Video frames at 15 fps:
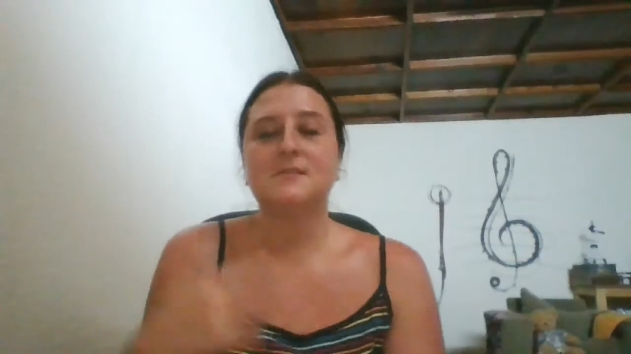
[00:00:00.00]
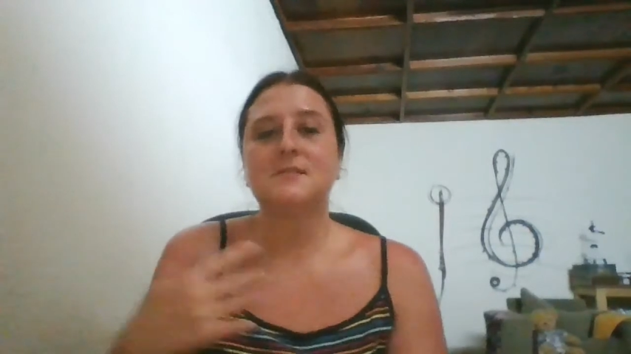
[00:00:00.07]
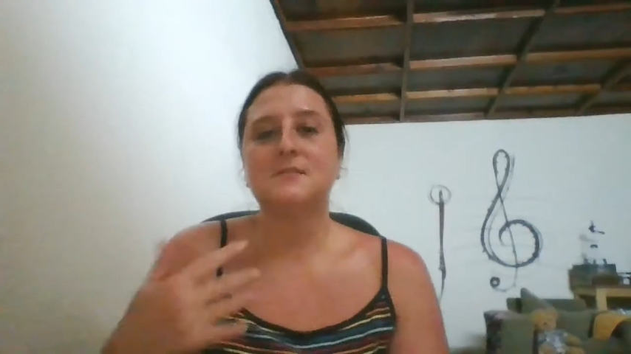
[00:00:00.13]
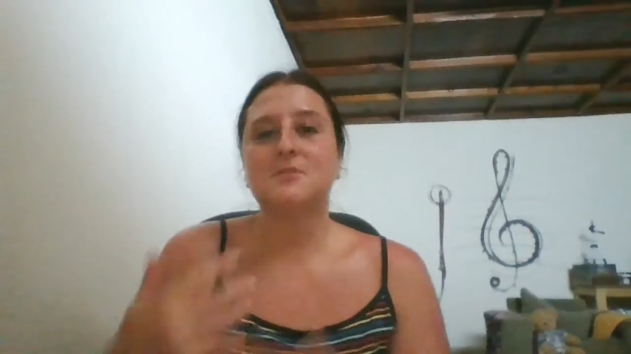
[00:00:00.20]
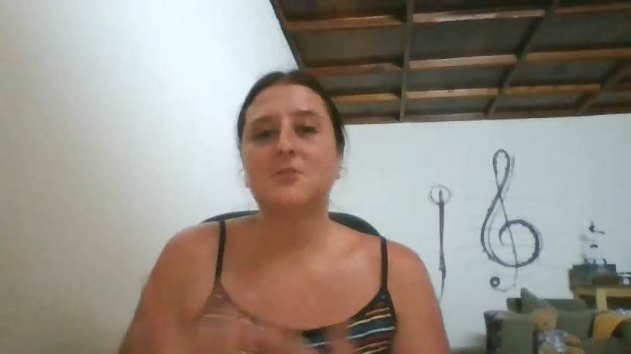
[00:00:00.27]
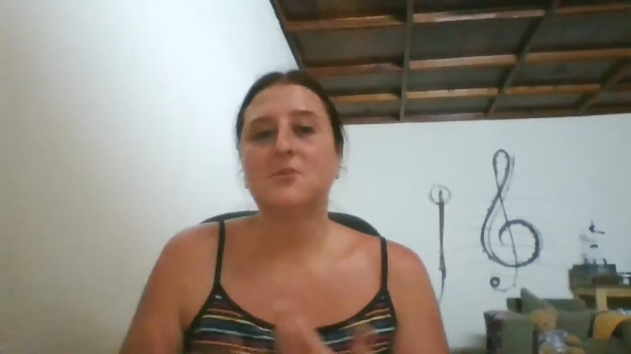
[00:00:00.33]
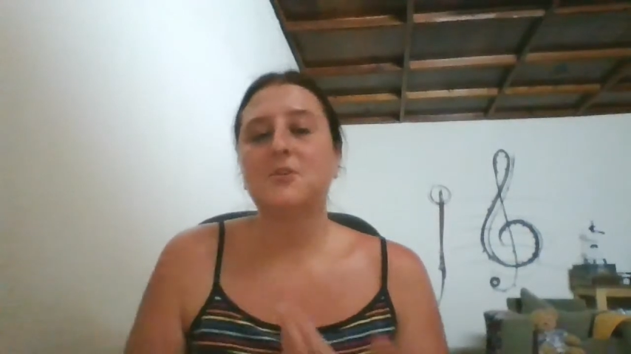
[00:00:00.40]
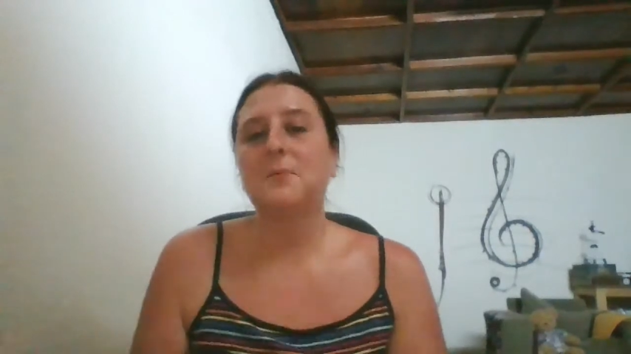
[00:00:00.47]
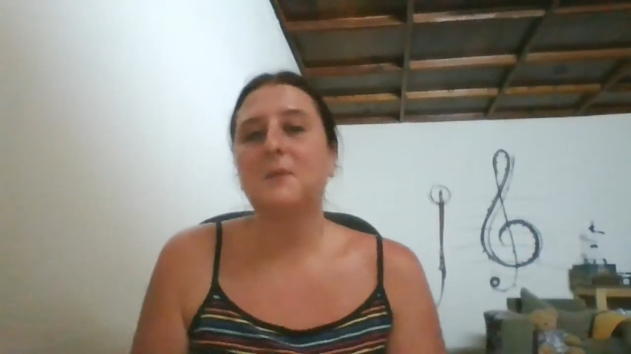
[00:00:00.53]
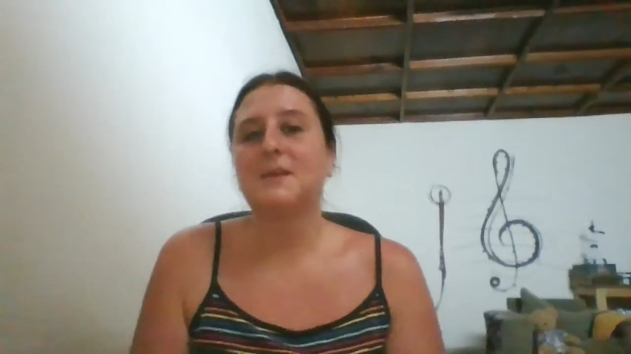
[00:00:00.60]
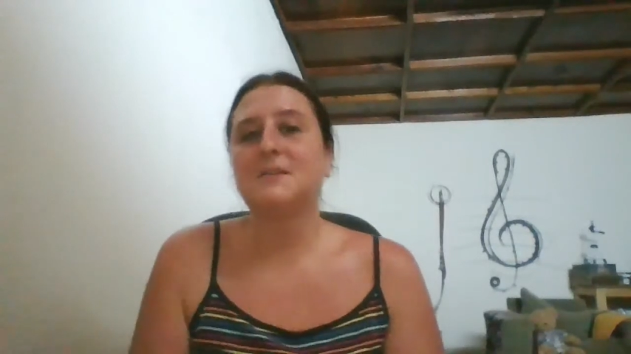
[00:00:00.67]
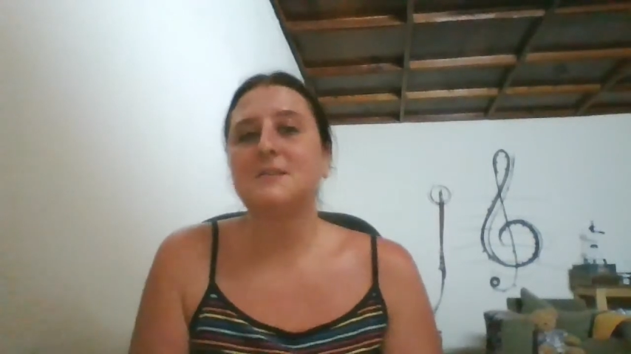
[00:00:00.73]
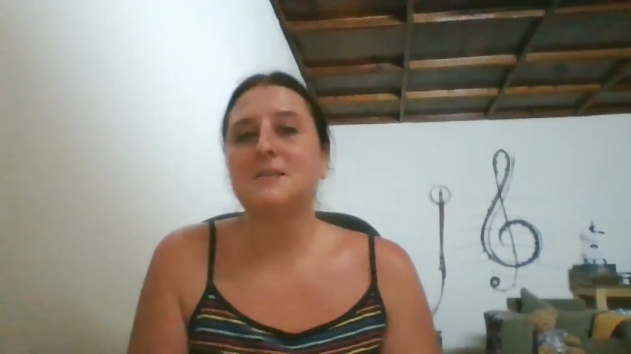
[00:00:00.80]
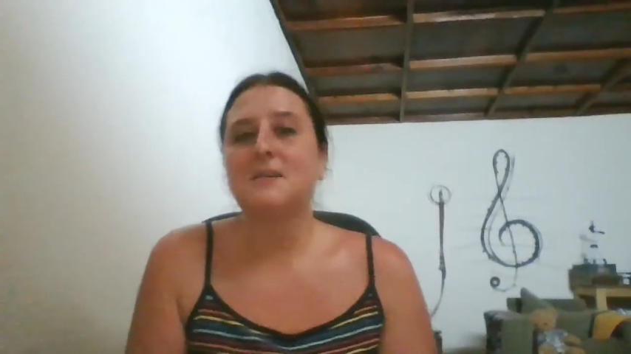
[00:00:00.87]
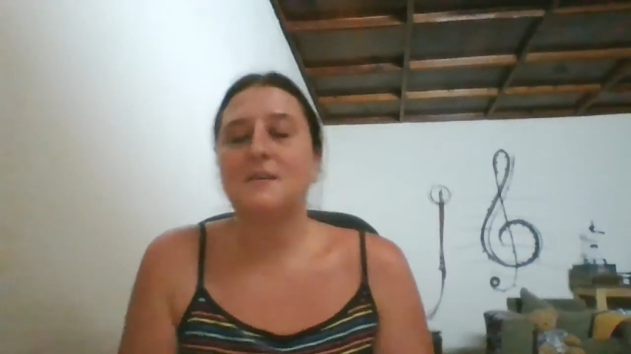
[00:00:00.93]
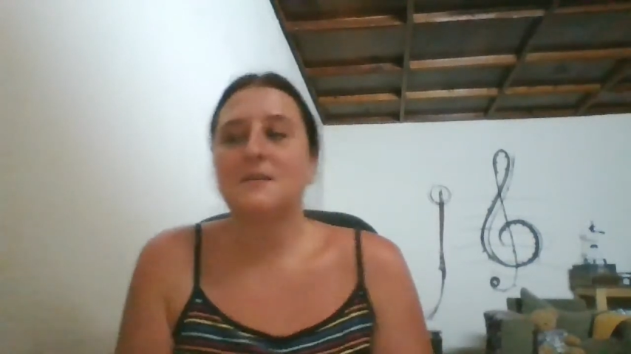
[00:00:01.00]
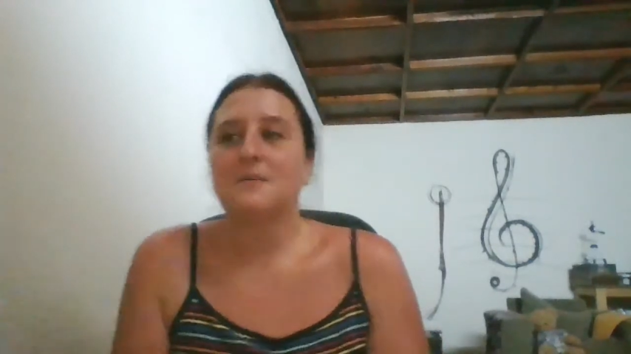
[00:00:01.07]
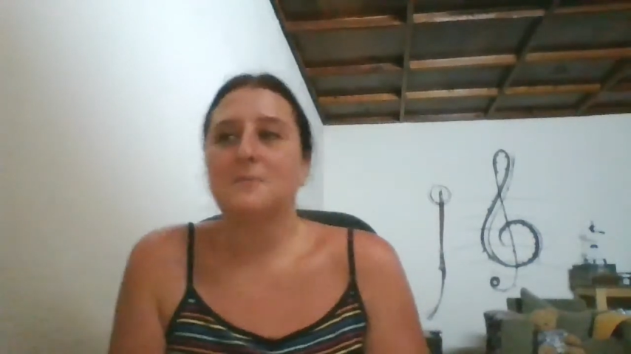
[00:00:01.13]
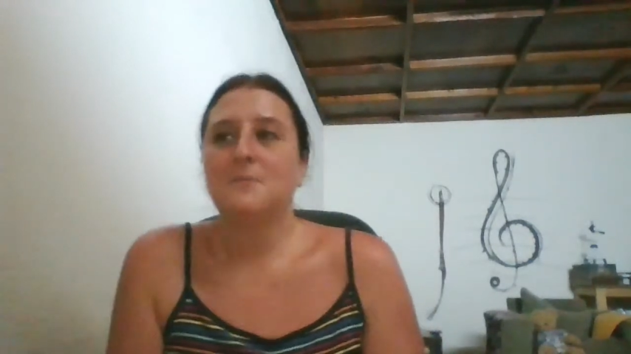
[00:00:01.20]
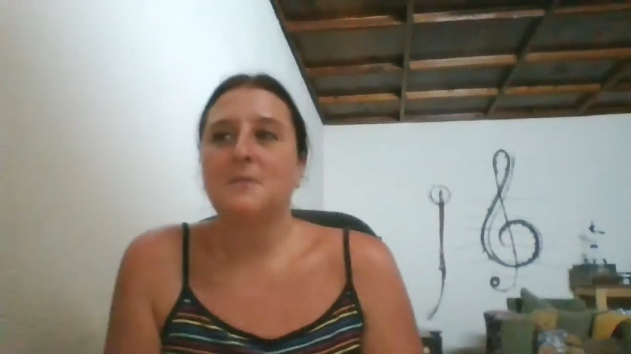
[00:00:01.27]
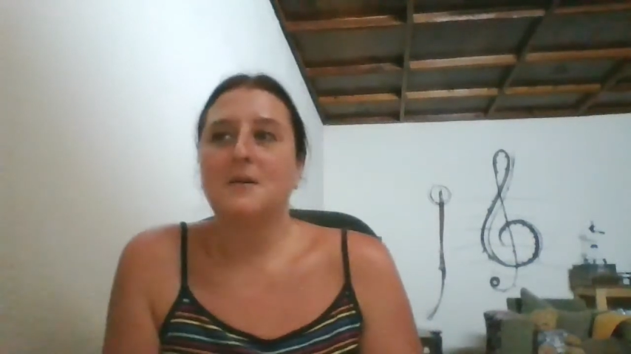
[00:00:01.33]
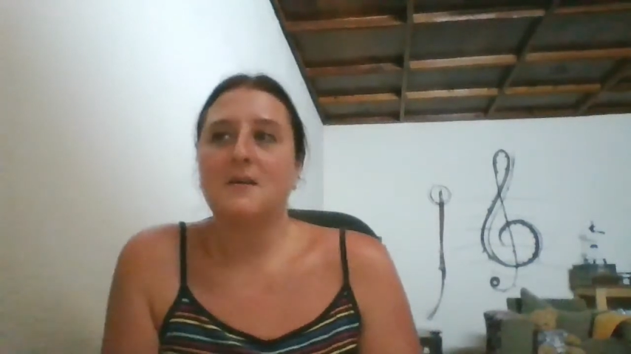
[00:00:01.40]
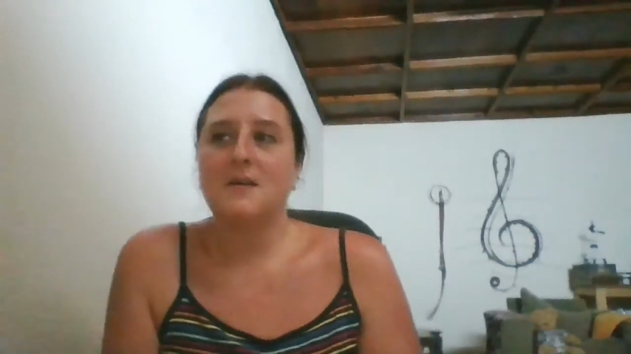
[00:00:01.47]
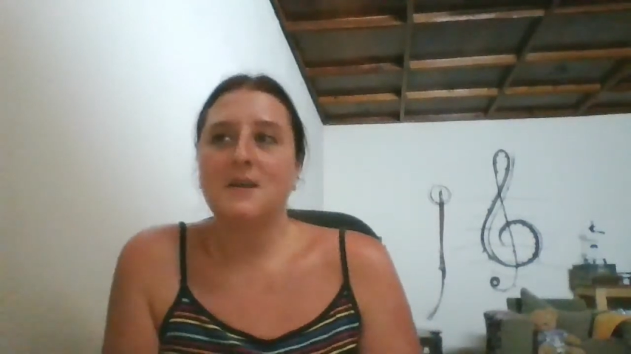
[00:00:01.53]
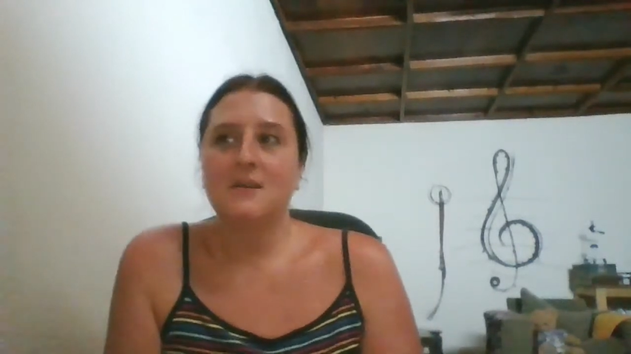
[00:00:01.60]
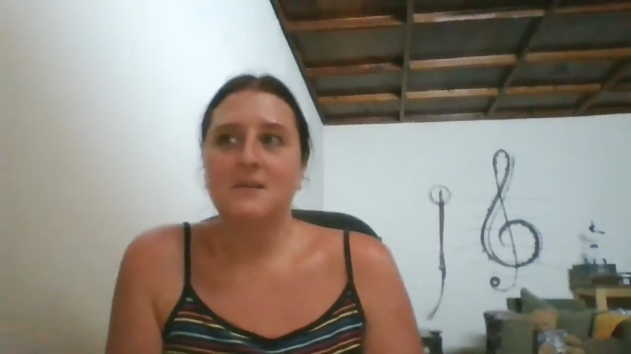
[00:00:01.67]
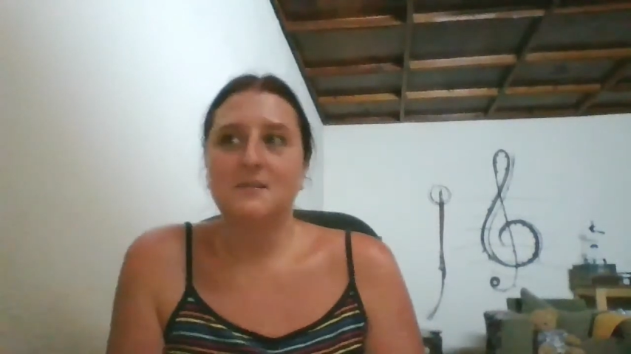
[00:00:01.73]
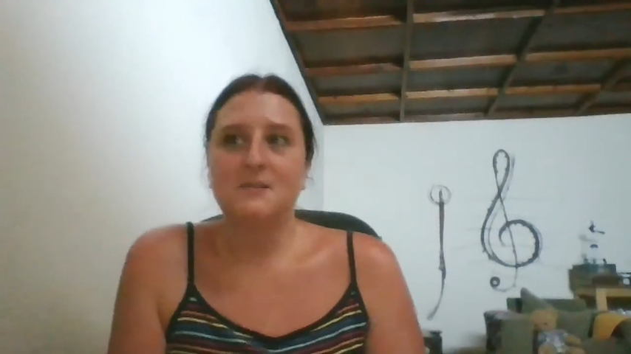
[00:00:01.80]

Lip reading: documenting my